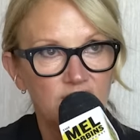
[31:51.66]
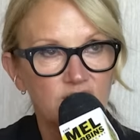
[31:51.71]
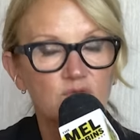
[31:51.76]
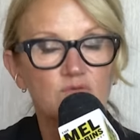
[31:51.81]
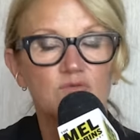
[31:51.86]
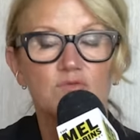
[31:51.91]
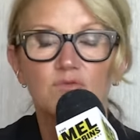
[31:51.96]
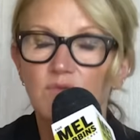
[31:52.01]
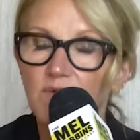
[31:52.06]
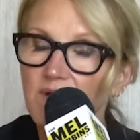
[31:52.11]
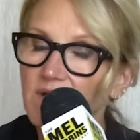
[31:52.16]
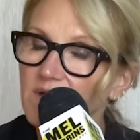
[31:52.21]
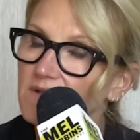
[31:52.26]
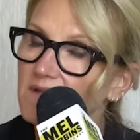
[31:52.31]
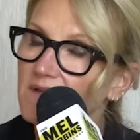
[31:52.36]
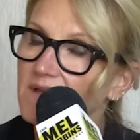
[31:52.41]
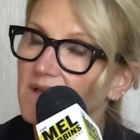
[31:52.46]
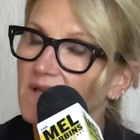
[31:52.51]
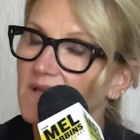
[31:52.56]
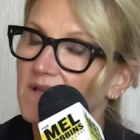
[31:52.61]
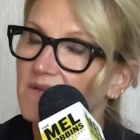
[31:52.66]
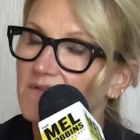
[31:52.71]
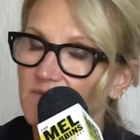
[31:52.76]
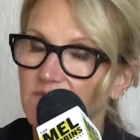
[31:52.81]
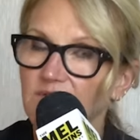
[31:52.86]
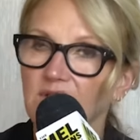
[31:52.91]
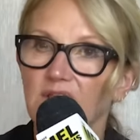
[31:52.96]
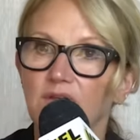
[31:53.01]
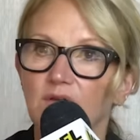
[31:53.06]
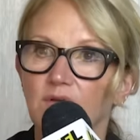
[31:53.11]
to really
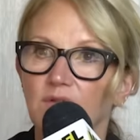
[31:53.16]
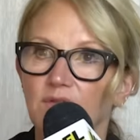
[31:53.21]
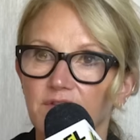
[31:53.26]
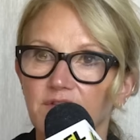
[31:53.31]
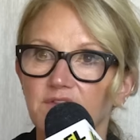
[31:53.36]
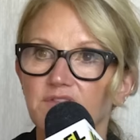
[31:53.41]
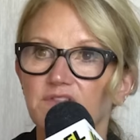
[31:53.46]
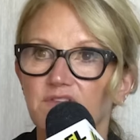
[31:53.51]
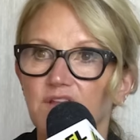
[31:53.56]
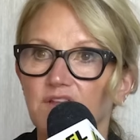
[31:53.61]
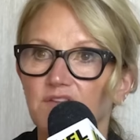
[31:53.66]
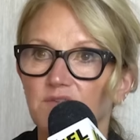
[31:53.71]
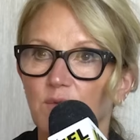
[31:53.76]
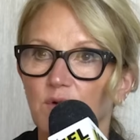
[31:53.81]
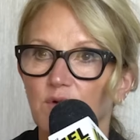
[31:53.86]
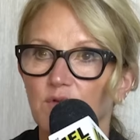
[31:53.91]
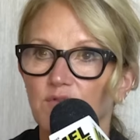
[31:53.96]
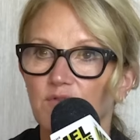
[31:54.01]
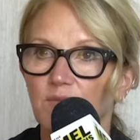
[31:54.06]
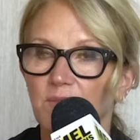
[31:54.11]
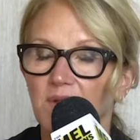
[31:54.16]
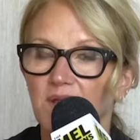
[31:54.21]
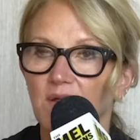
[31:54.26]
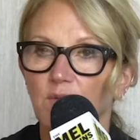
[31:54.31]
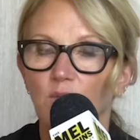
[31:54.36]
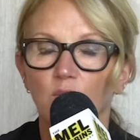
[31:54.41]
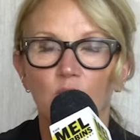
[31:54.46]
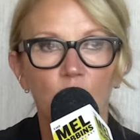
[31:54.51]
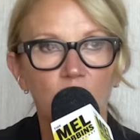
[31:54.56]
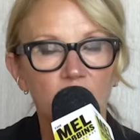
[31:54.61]
steal these 6 words from me.
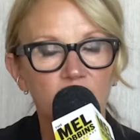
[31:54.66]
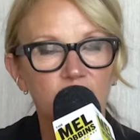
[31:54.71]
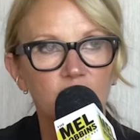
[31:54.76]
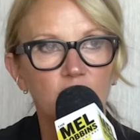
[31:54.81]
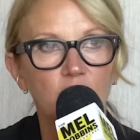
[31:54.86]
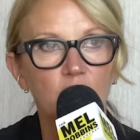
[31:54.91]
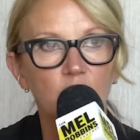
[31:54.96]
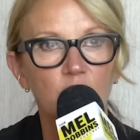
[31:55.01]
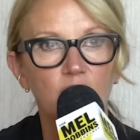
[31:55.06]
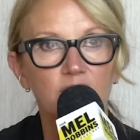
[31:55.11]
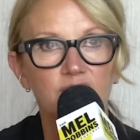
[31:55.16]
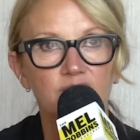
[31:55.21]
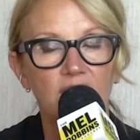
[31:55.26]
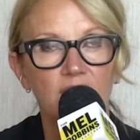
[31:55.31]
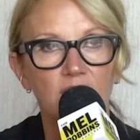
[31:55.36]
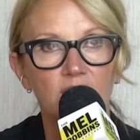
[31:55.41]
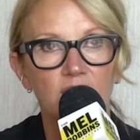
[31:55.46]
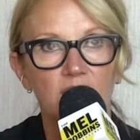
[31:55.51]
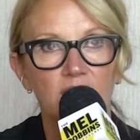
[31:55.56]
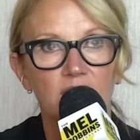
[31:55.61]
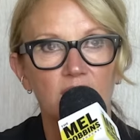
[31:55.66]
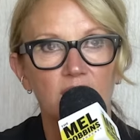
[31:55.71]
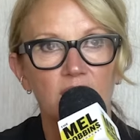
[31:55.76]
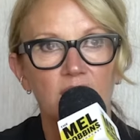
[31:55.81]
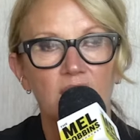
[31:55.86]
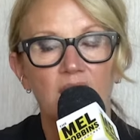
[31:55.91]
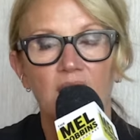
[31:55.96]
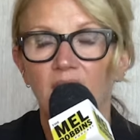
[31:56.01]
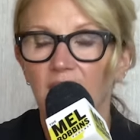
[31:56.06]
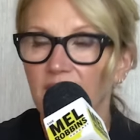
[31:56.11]
What if it all works out?
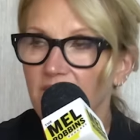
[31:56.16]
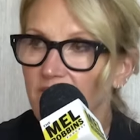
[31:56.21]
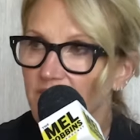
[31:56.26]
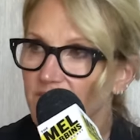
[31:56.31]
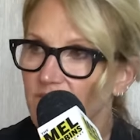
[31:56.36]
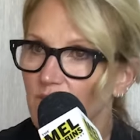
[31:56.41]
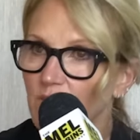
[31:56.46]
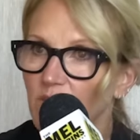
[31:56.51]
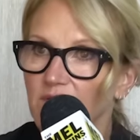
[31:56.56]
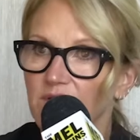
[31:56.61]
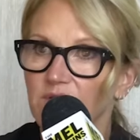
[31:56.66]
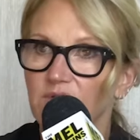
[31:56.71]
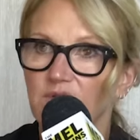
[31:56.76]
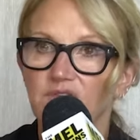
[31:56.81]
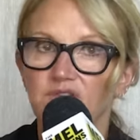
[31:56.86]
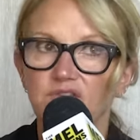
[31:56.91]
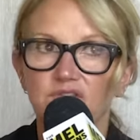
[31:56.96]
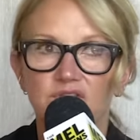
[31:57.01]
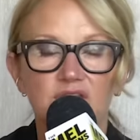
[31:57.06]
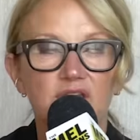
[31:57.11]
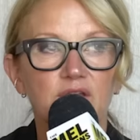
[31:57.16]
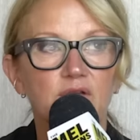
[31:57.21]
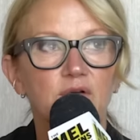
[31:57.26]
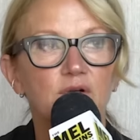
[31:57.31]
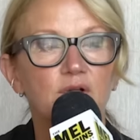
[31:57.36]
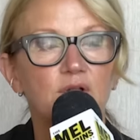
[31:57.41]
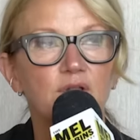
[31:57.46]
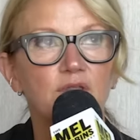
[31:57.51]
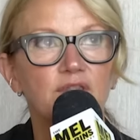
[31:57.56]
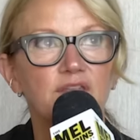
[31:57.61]
I also want you to
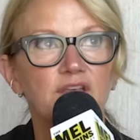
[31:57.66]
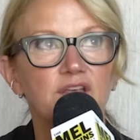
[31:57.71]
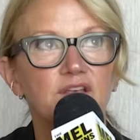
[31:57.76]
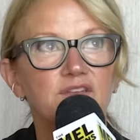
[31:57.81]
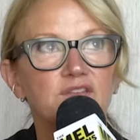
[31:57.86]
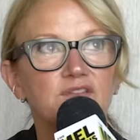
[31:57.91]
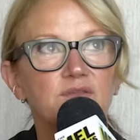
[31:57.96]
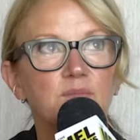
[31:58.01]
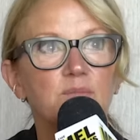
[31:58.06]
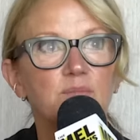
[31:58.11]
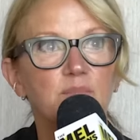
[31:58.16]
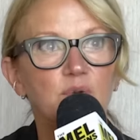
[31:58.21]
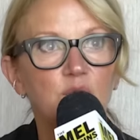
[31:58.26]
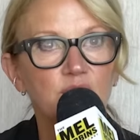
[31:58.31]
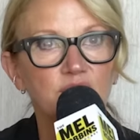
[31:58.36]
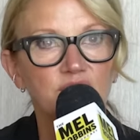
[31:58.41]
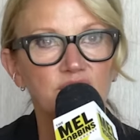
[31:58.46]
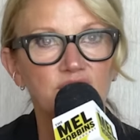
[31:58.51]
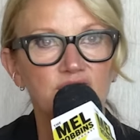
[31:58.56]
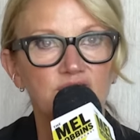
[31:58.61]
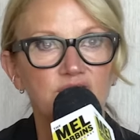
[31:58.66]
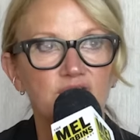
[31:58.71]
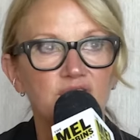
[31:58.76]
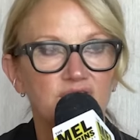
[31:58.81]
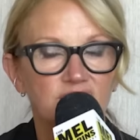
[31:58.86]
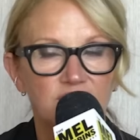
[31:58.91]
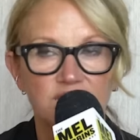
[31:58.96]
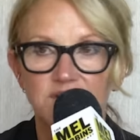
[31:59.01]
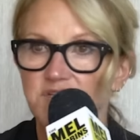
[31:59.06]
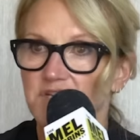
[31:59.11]
steal this Buddhist
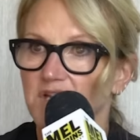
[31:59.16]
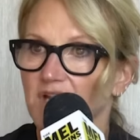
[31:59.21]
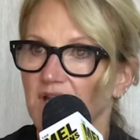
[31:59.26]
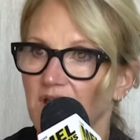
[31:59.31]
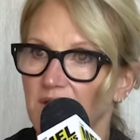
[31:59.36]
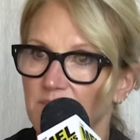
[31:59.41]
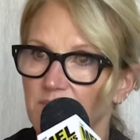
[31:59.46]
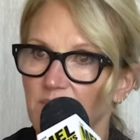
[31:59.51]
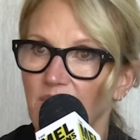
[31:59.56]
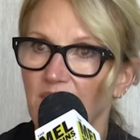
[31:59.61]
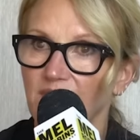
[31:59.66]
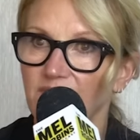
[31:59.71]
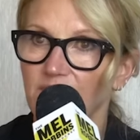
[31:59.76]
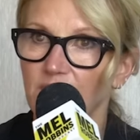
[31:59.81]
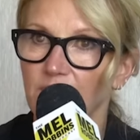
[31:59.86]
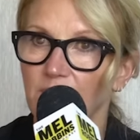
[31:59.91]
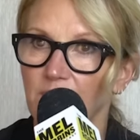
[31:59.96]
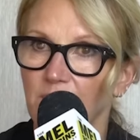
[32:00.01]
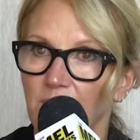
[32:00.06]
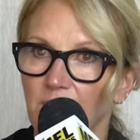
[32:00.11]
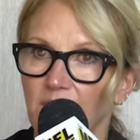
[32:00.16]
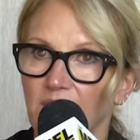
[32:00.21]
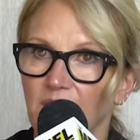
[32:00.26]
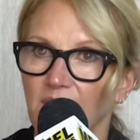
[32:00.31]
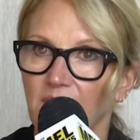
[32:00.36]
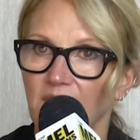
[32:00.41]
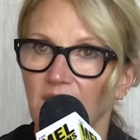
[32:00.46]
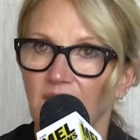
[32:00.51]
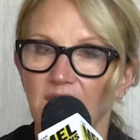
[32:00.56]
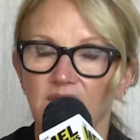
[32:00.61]
teaching and proverb
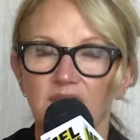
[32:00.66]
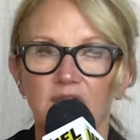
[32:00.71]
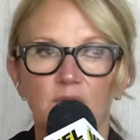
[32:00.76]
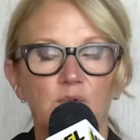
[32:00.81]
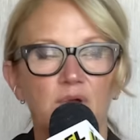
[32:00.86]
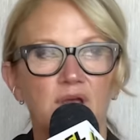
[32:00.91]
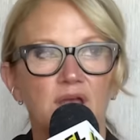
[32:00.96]
that